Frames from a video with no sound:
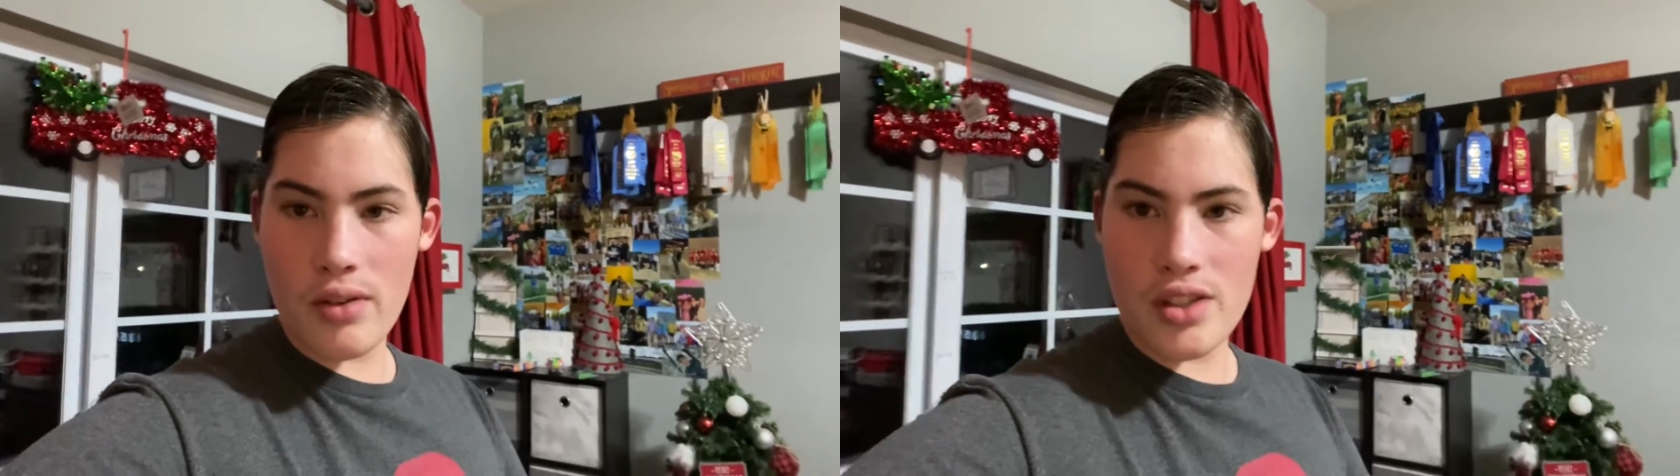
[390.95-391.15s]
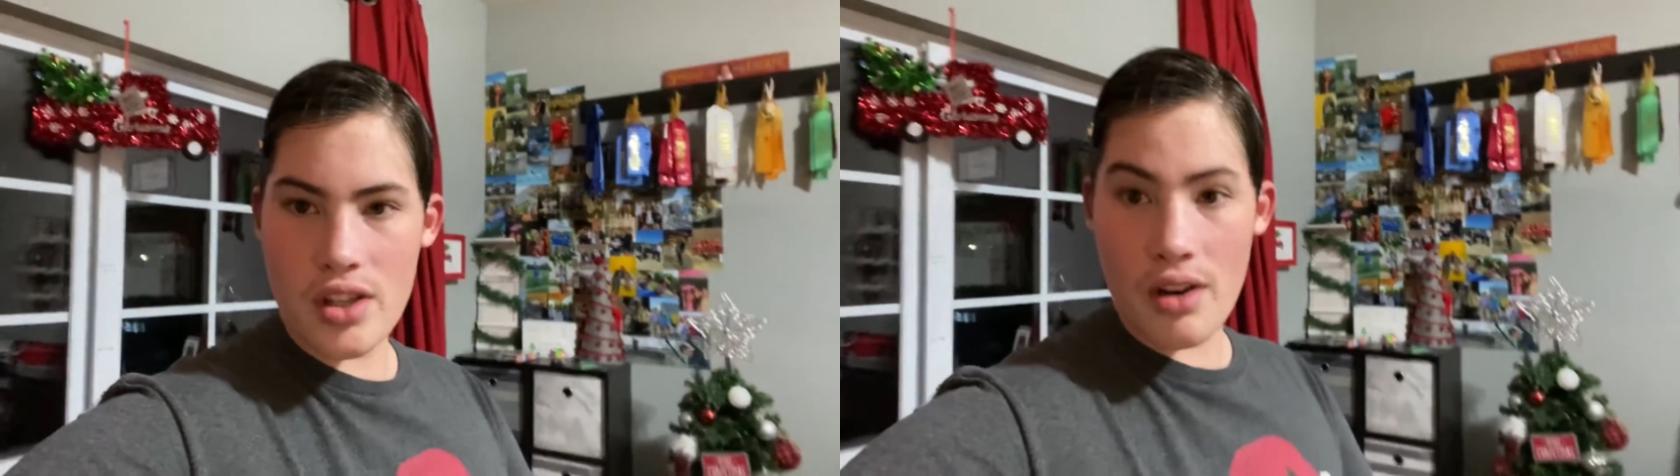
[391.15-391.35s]

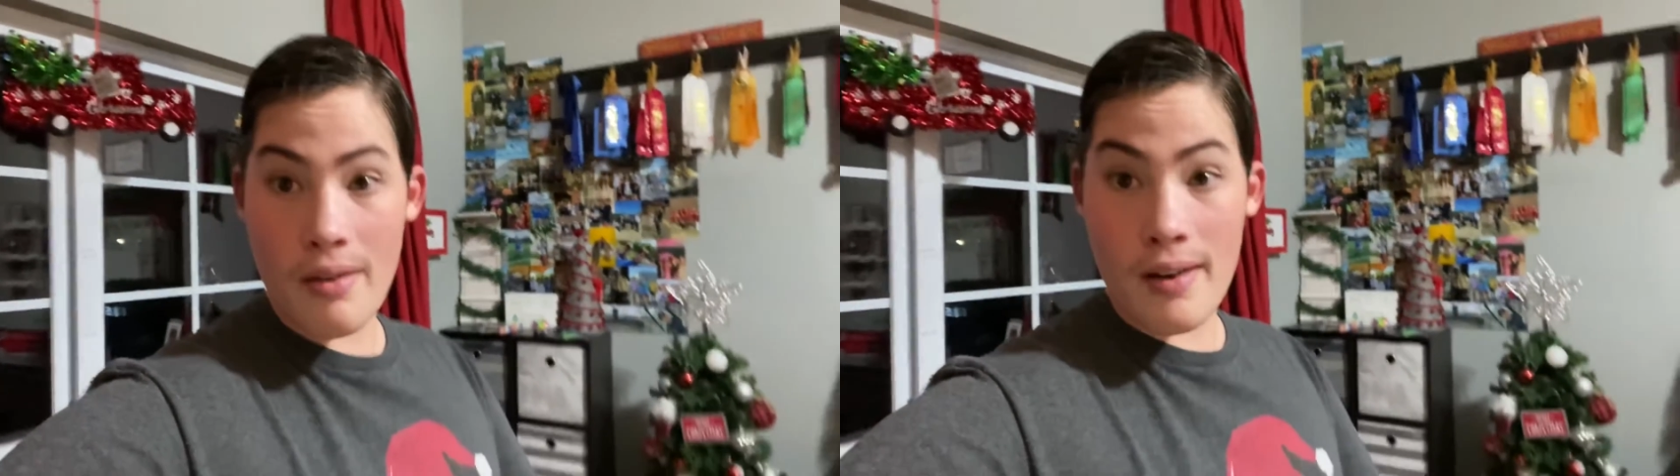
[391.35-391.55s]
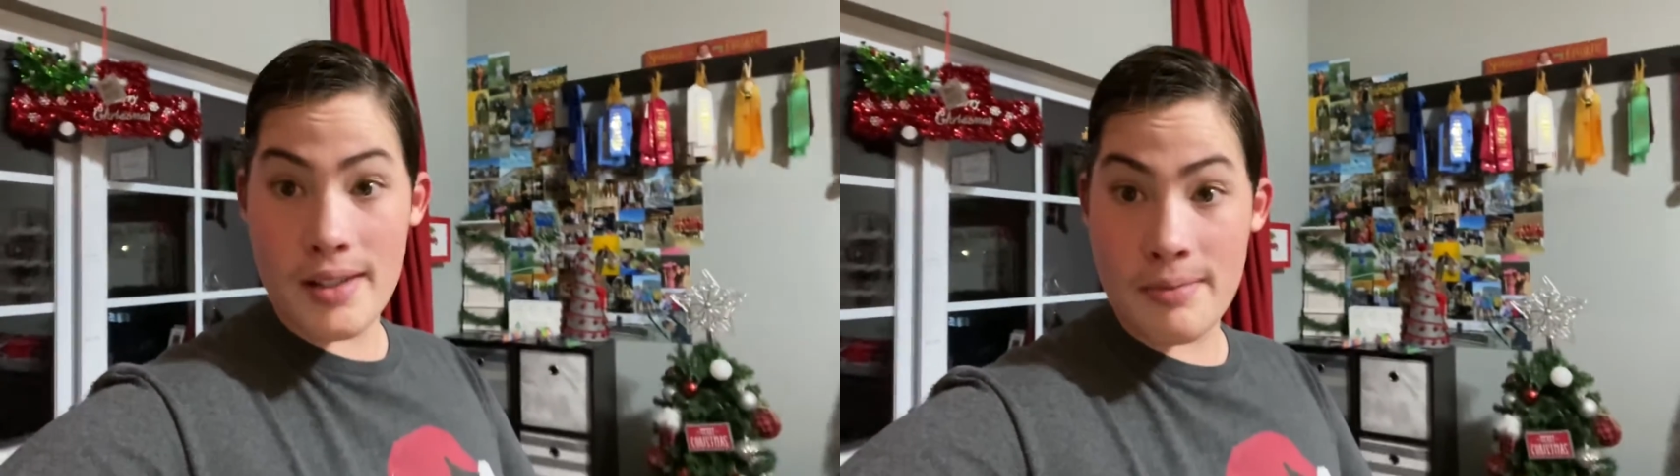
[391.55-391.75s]
we'll start
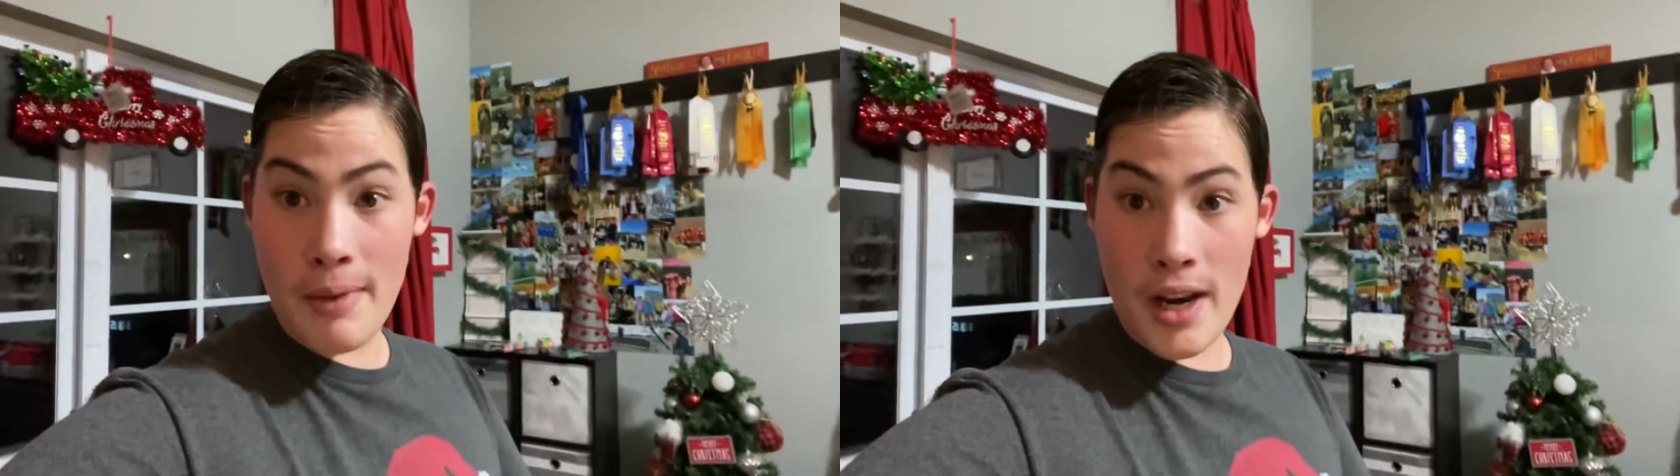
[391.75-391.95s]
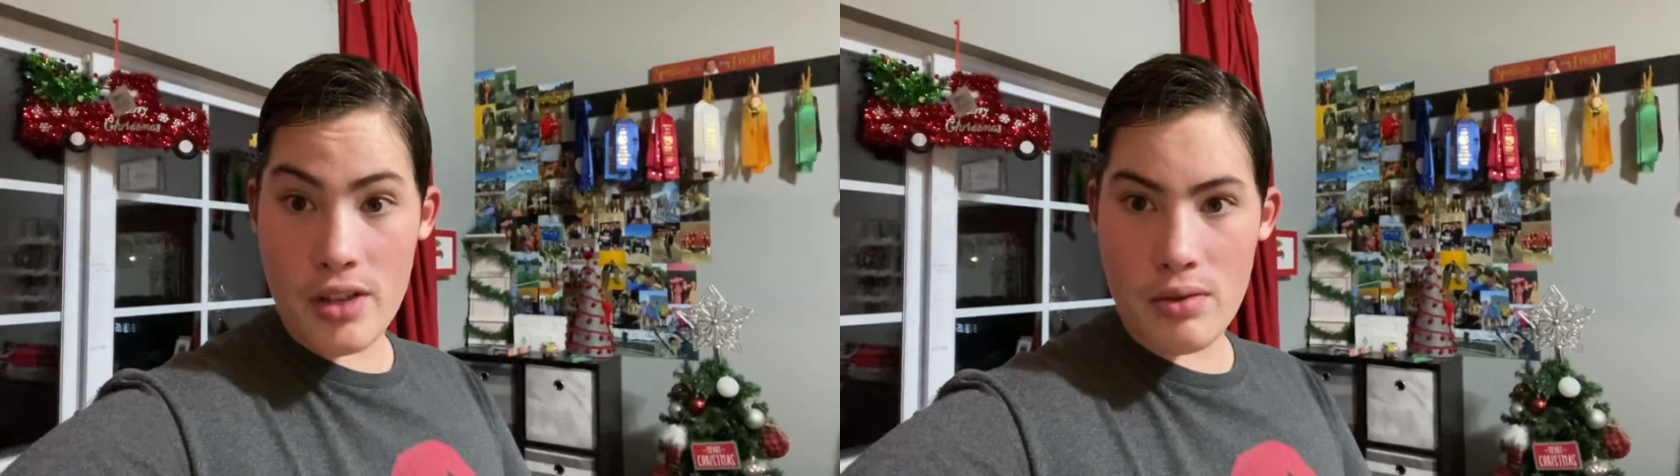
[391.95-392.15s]
around
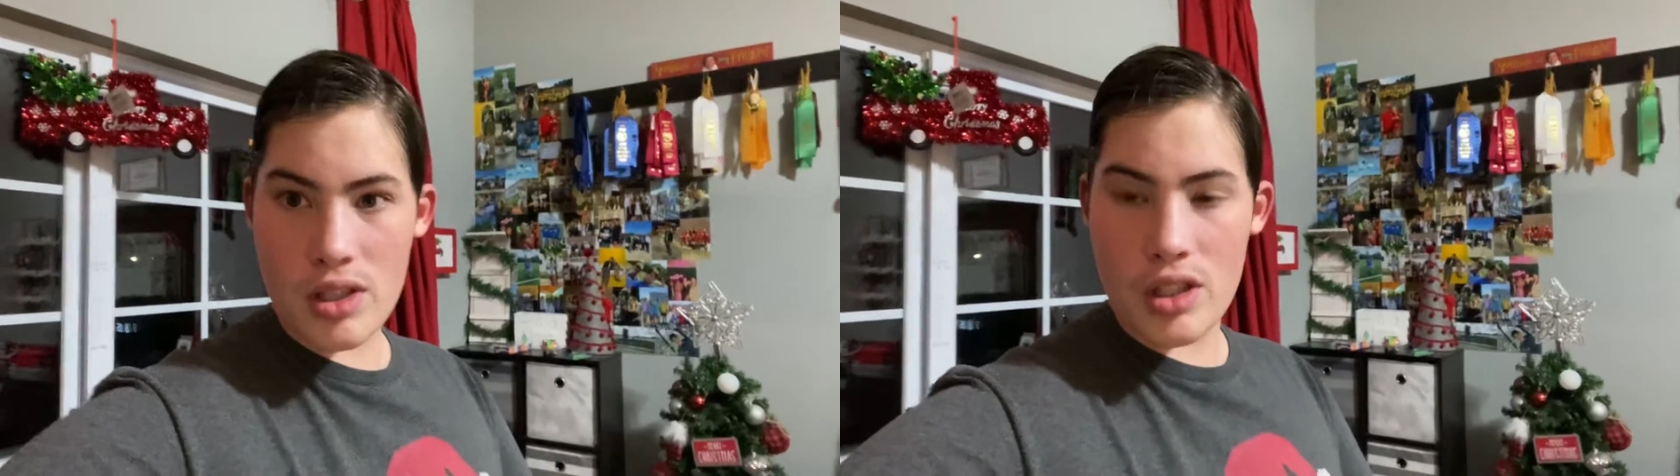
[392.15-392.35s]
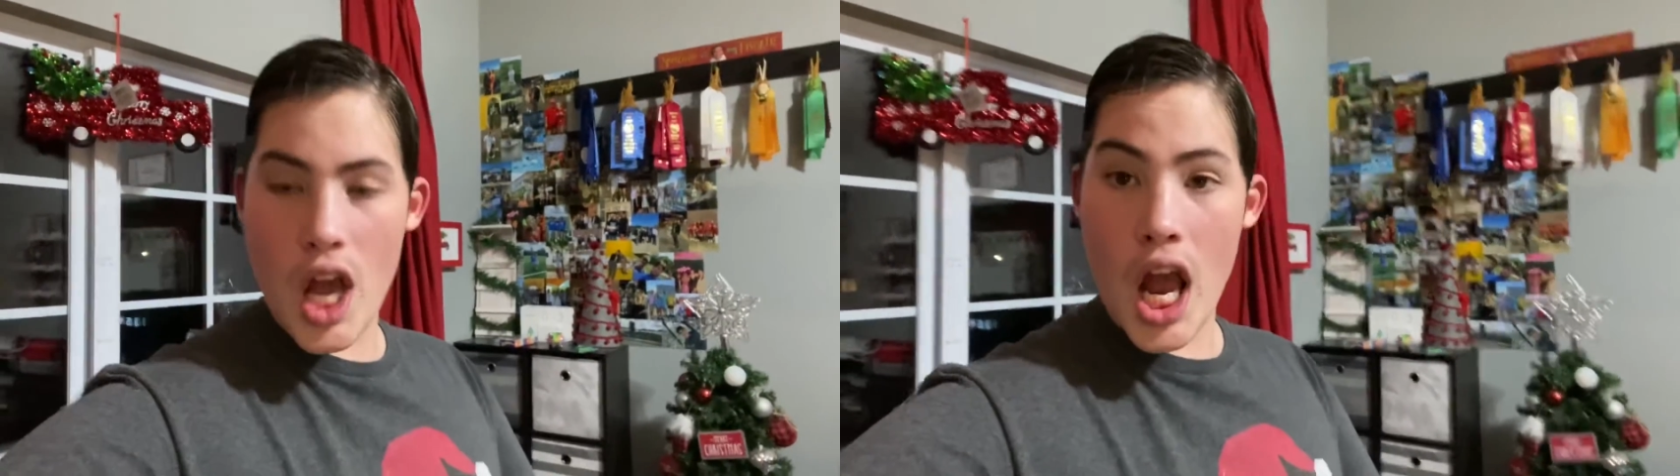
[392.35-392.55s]
Spanish, which
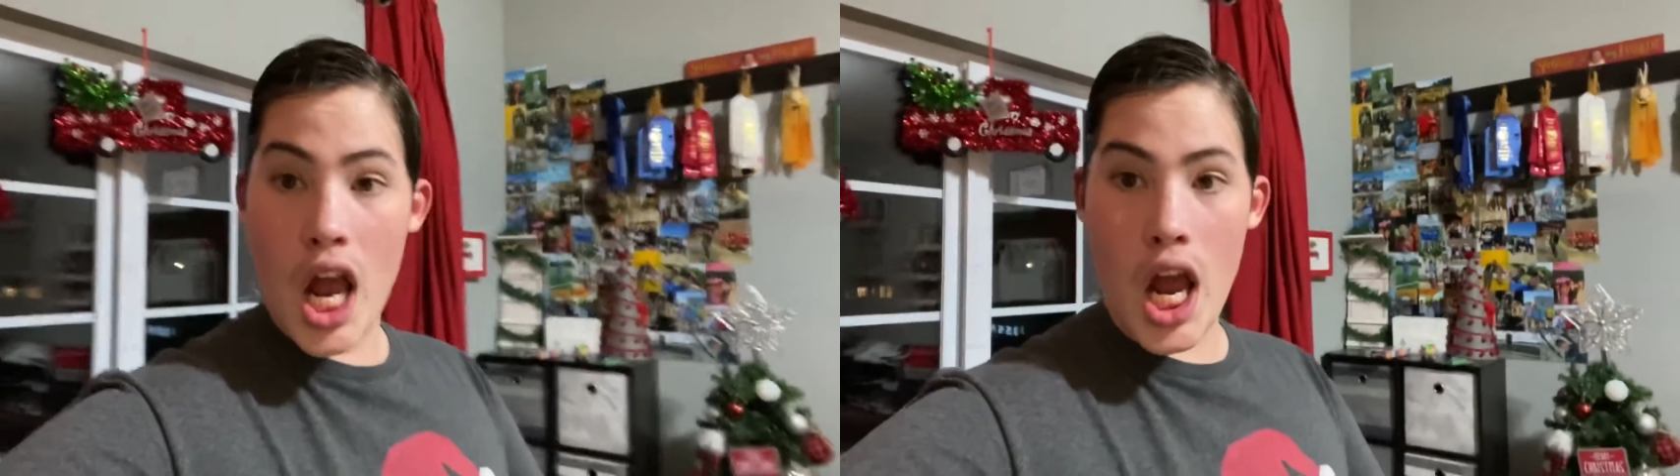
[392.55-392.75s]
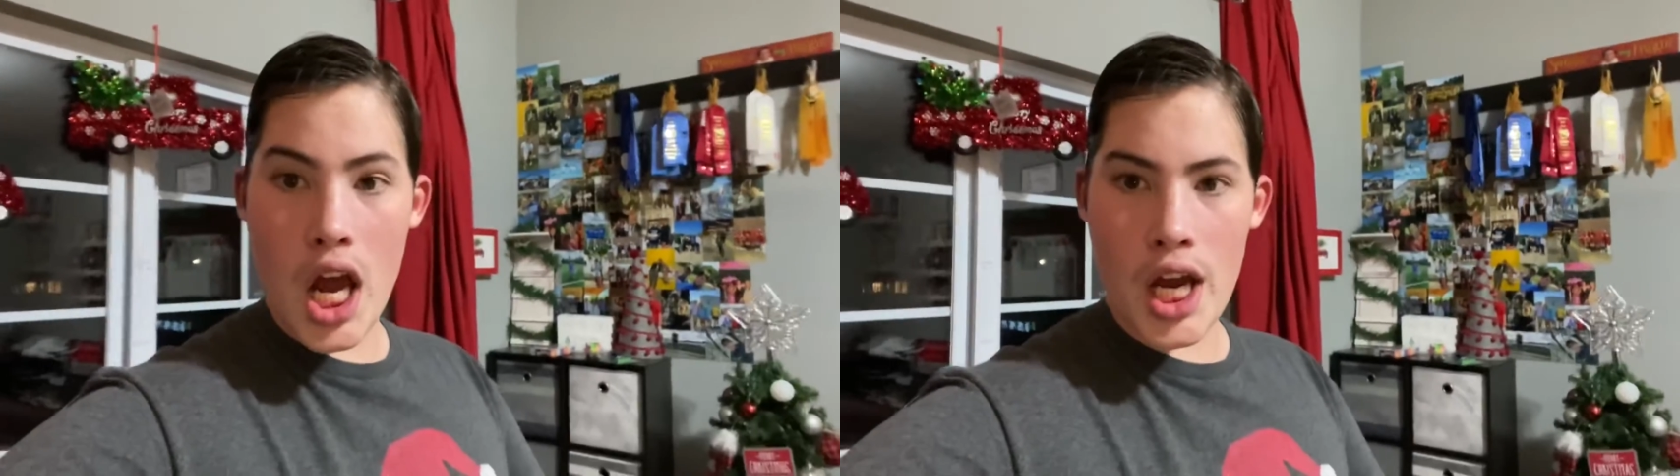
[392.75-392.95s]
is
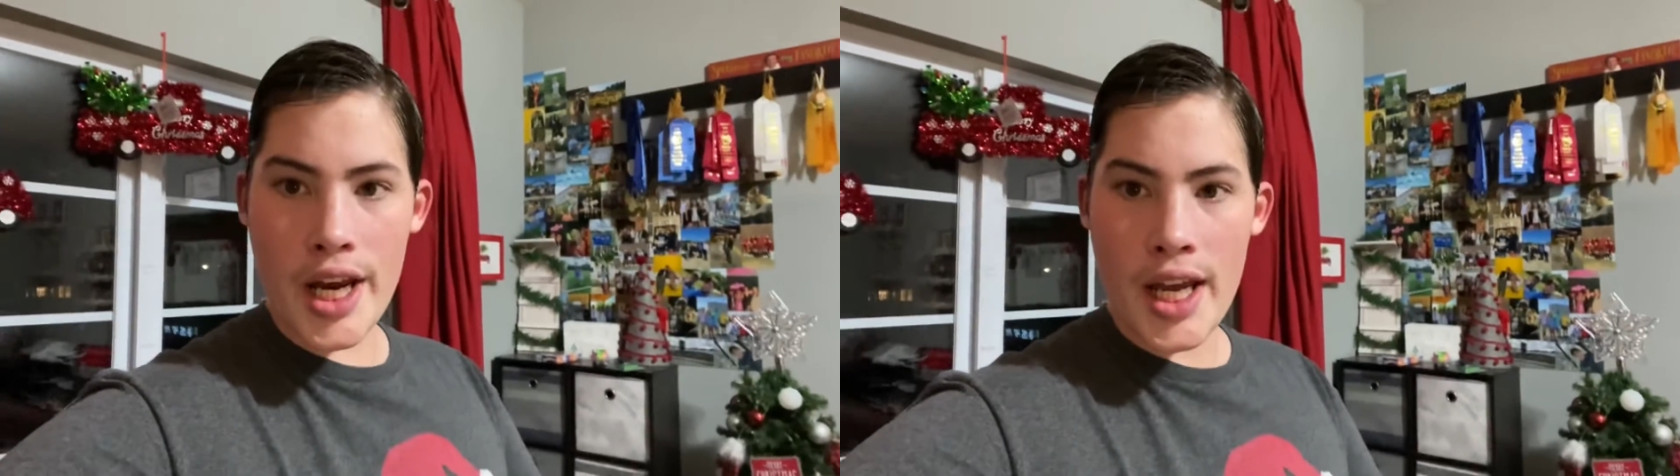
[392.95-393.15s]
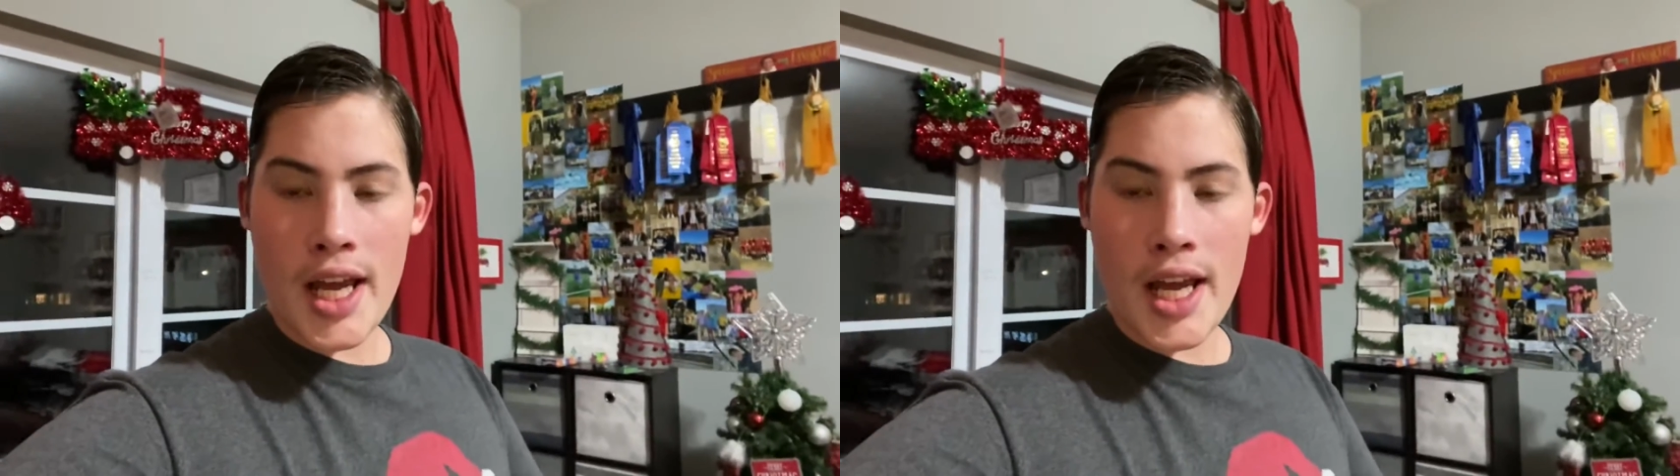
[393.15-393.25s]
a good